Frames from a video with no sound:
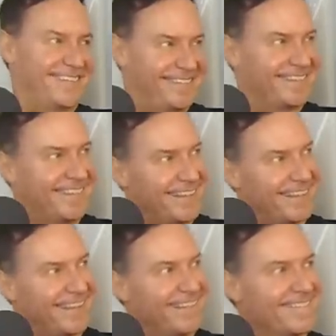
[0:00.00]

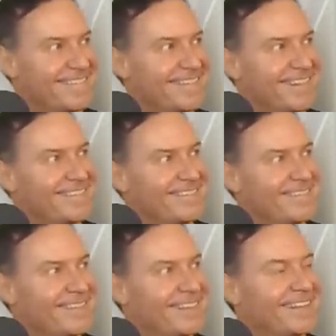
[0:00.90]

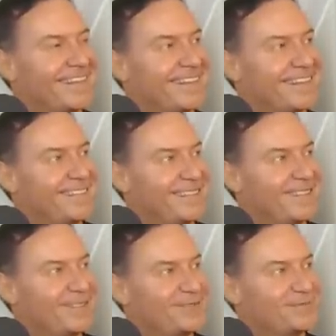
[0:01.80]

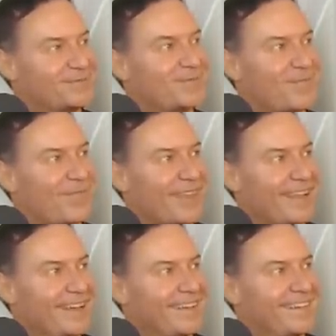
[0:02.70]

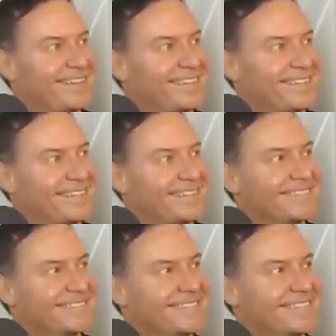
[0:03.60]

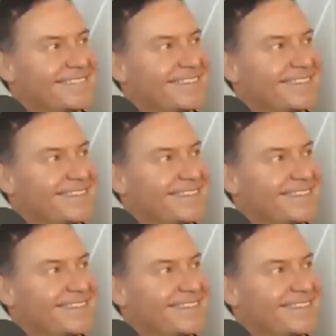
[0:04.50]
The person shown says nothing.